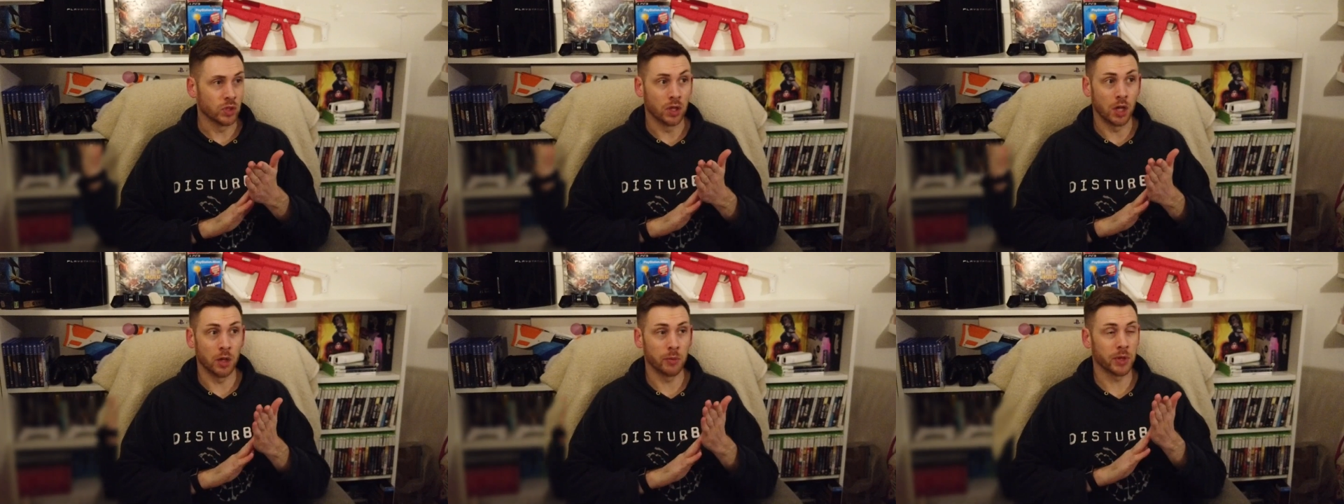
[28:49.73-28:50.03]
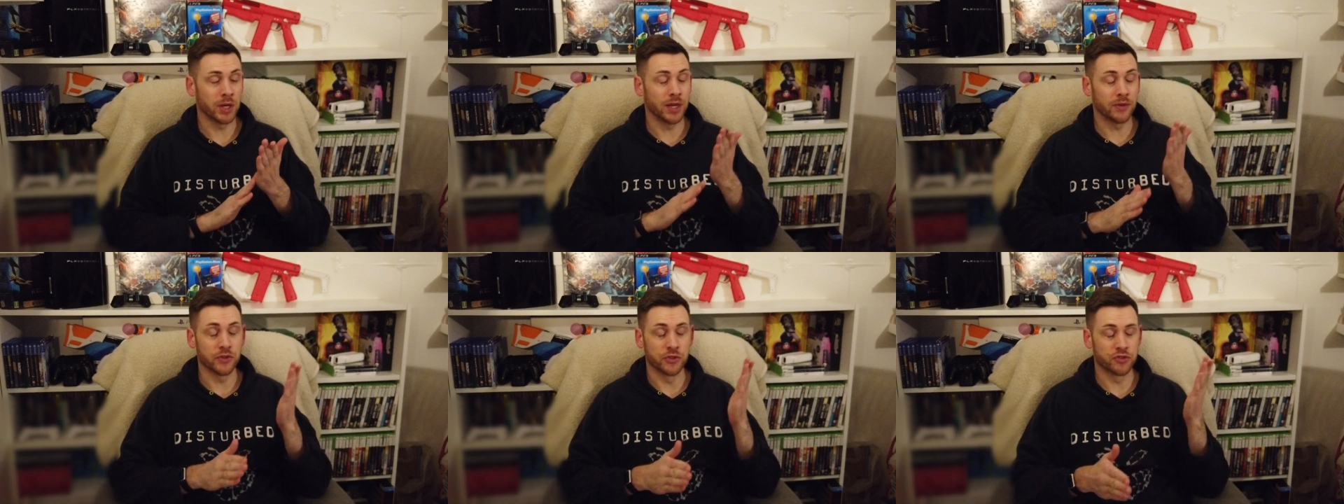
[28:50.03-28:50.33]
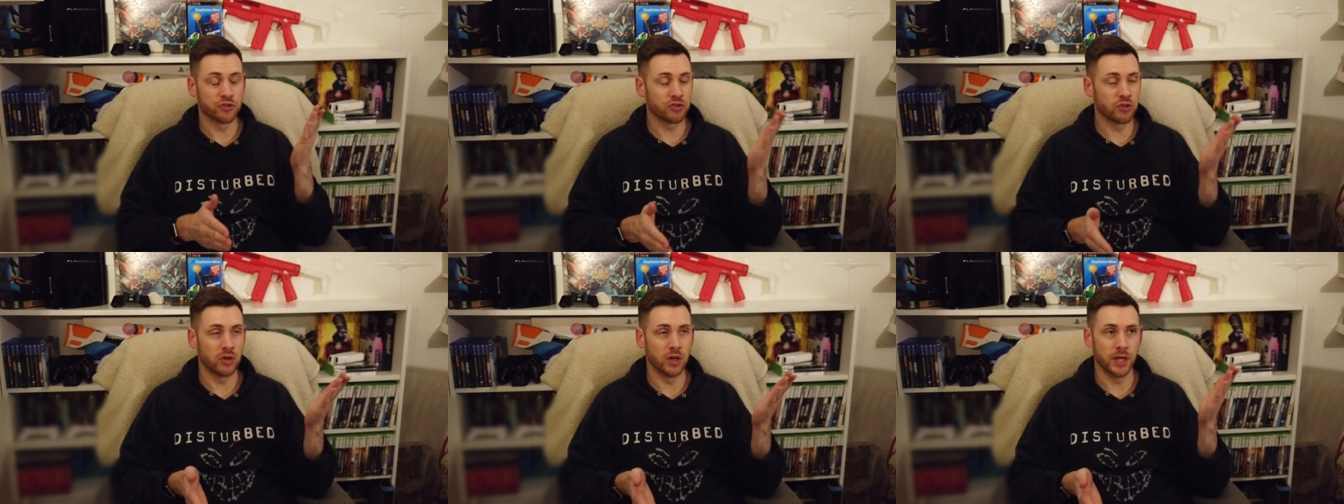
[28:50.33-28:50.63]
I'm going to have to
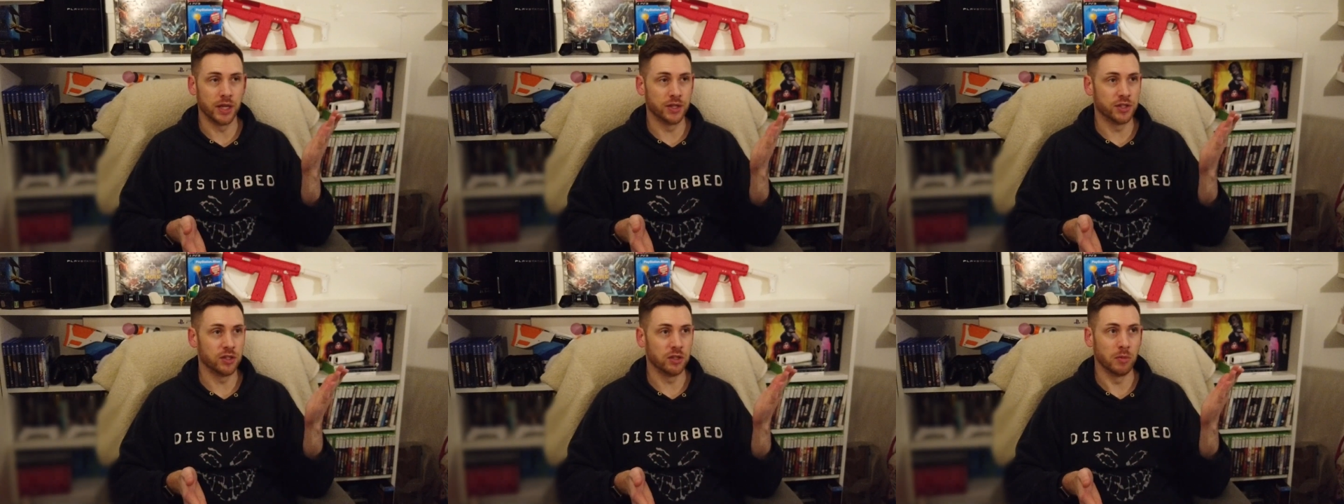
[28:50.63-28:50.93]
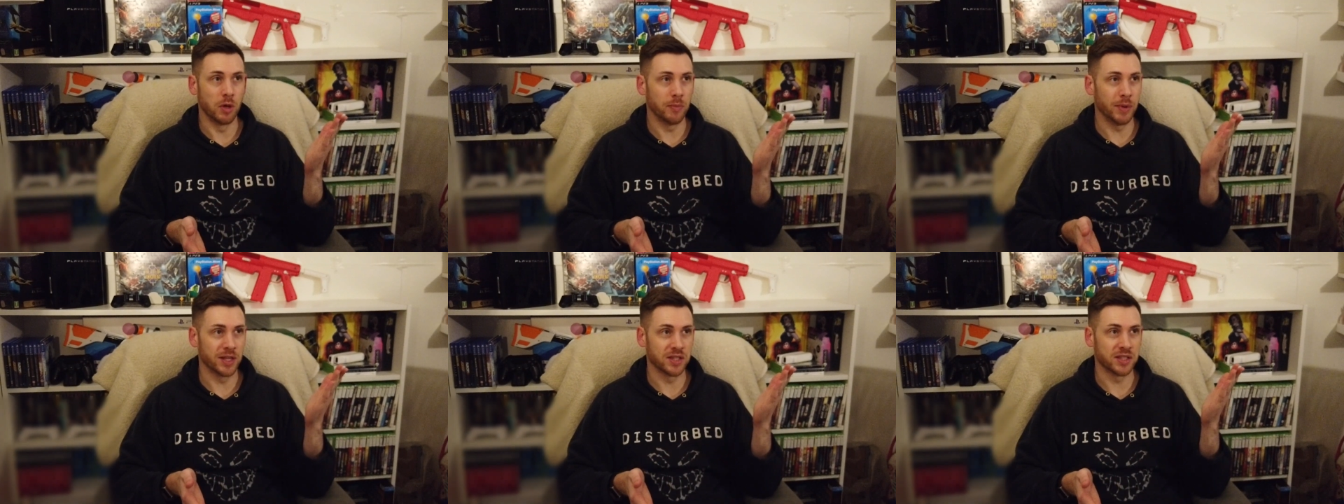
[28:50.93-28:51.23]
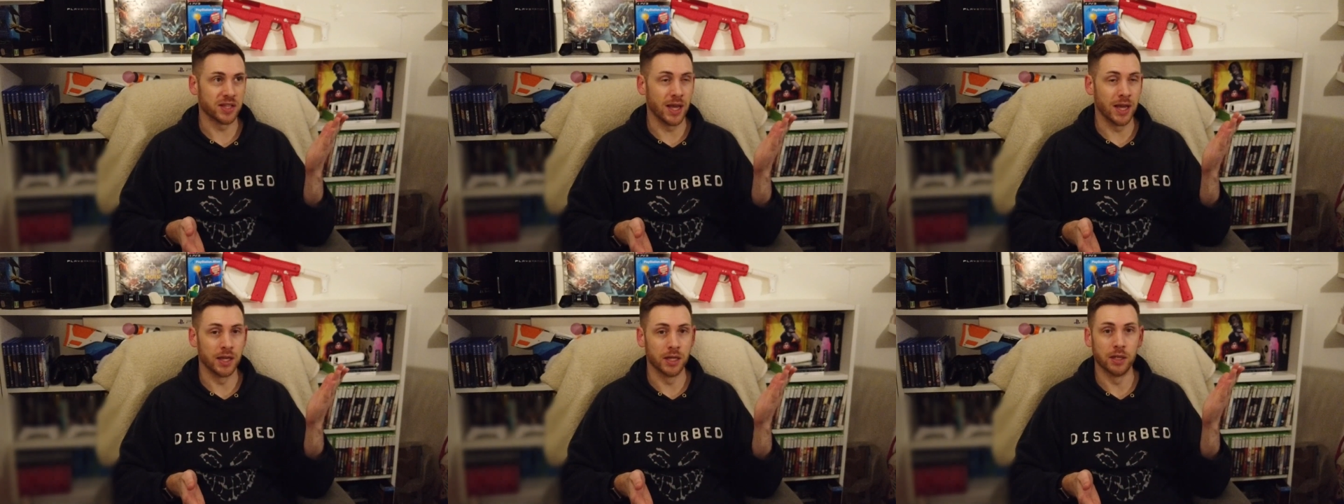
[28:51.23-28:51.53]
try and do my
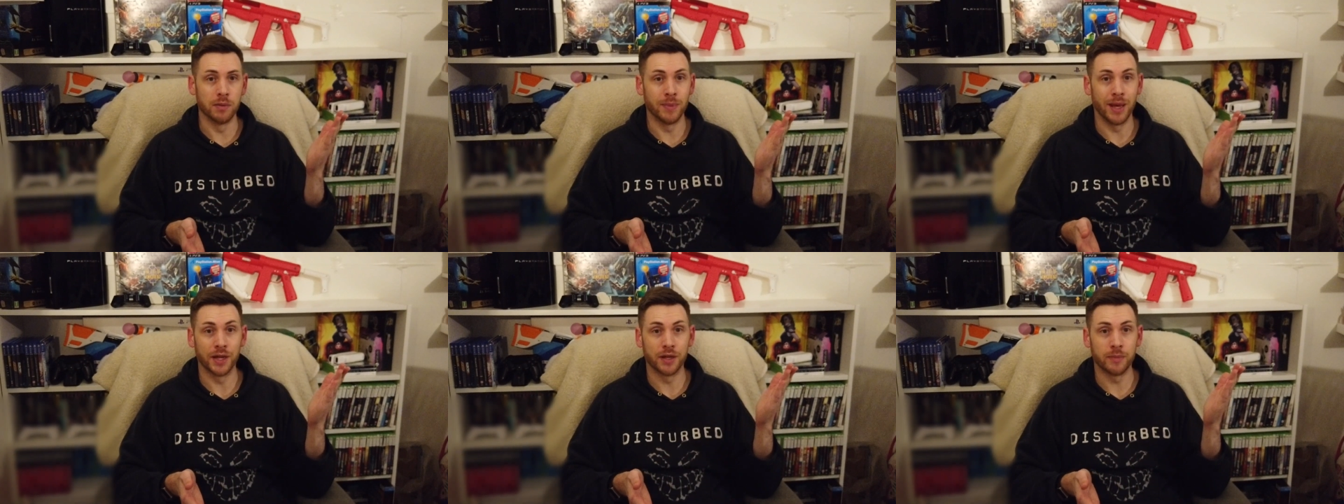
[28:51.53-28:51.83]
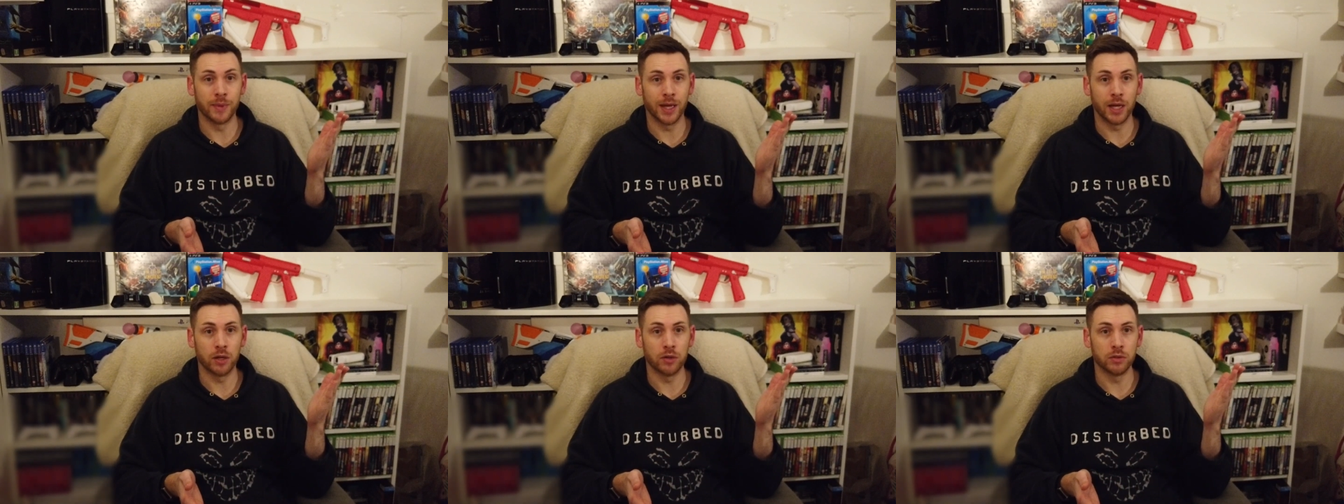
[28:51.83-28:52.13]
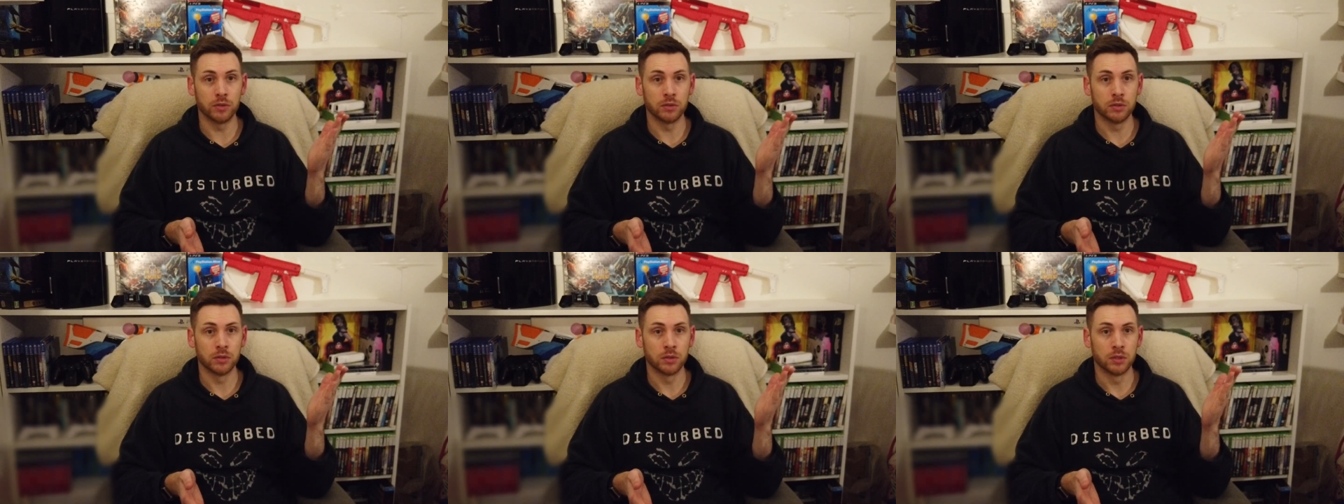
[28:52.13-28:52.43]
best to edit Madam out.